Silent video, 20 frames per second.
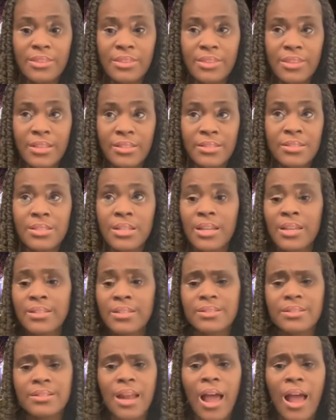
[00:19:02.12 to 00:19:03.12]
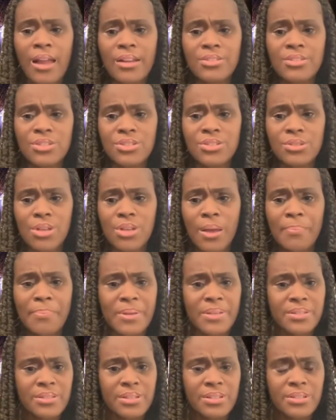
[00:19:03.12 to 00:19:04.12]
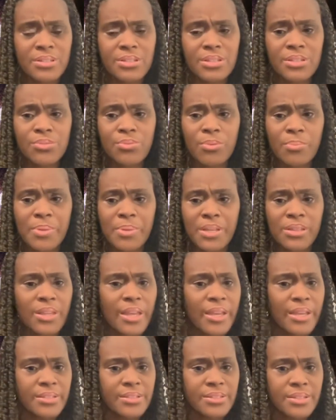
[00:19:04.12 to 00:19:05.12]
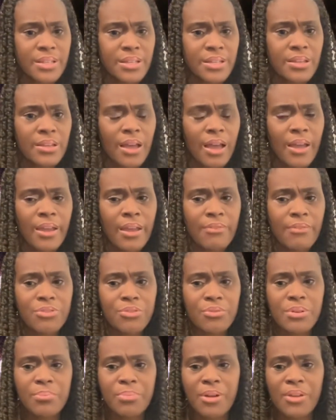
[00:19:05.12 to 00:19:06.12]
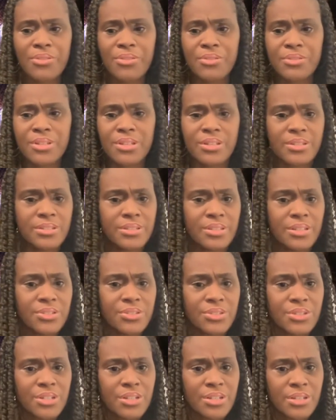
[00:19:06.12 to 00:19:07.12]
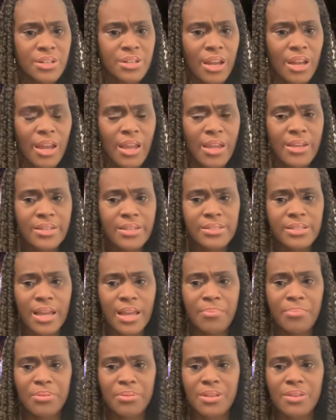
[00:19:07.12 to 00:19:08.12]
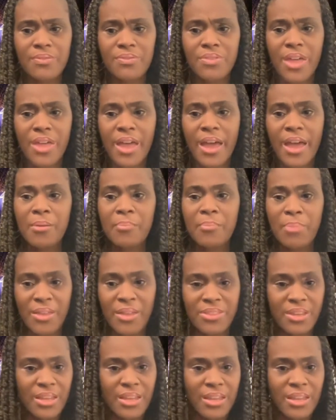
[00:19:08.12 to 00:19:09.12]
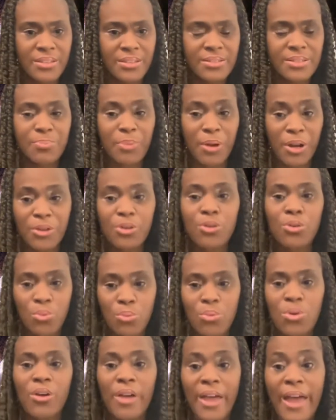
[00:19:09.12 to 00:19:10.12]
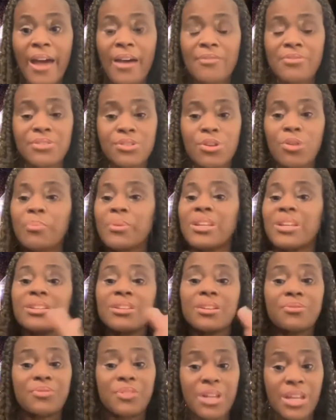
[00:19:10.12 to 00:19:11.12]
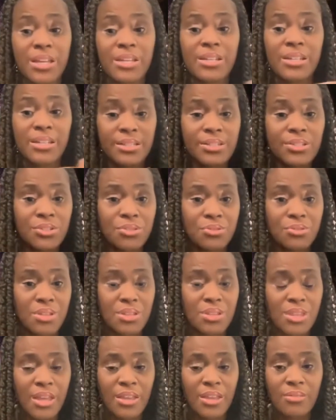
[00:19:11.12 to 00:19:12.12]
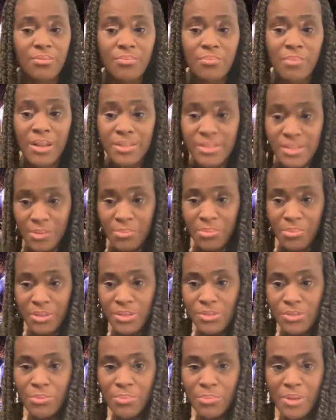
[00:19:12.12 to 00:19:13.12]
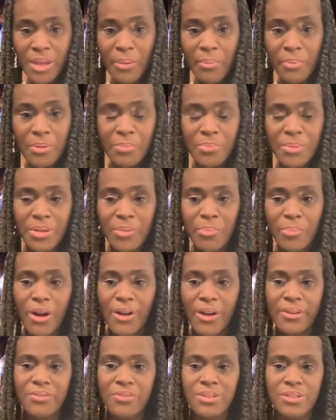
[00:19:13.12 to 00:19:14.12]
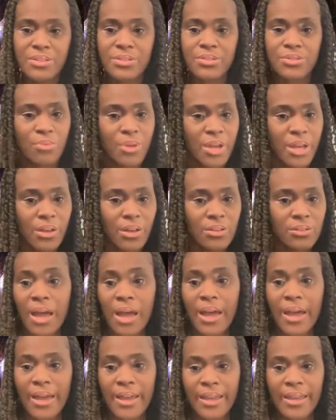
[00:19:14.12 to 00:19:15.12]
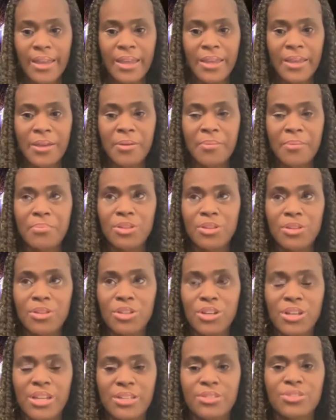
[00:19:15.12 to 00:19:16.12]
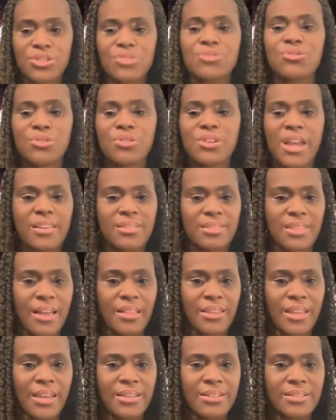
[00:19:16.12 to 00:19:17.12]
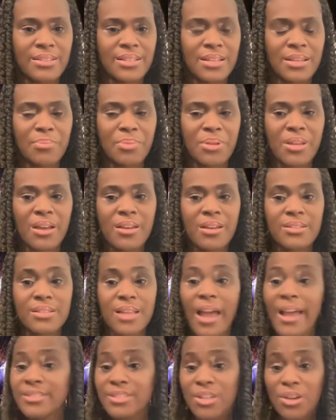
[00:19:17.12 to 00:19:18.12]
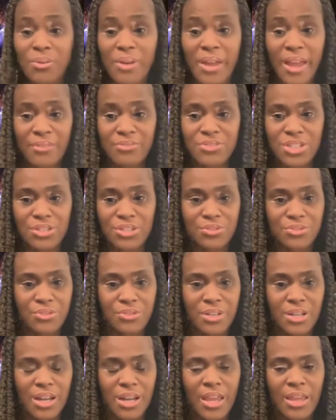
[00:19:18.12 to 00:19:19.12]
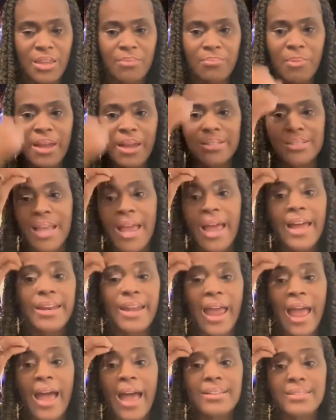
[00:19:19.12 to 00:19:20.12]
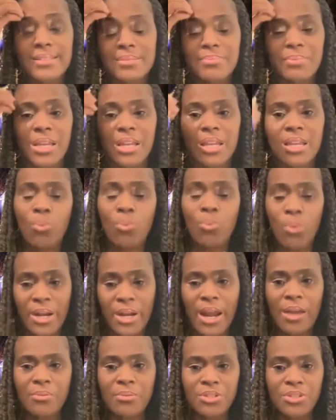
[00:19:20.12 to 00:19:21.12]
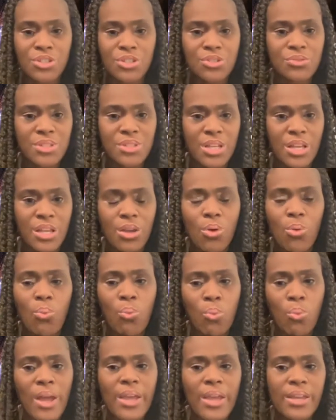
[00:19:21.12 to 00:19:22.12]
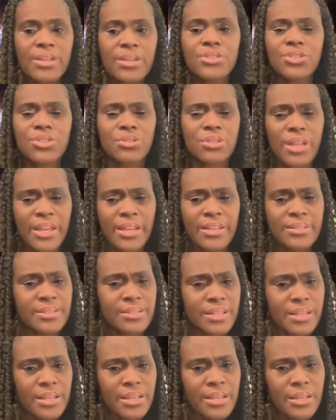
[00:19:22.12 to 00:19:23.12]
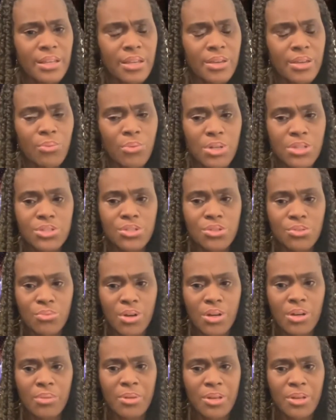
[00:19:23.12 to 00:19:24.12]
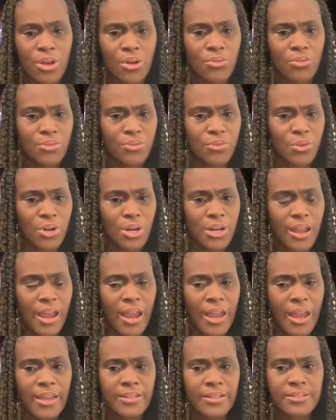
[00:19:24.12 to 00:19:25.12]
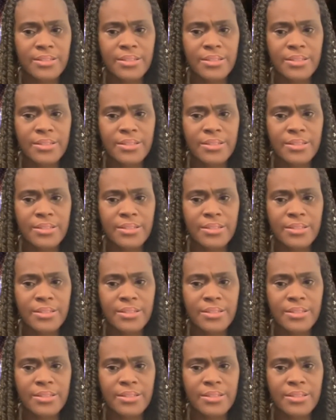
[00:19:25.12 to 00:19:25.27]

this is not just a business. This will be a legacy. I have 3 brothers and a sister. And I believe that by the end, Sparkle will have so many different entities to it that my siblings will be able to be a part of this as well. I am looking to create that legacy because I don't have children. And my dad asked me when I was using, what is your legacy and what do you want to be known for? And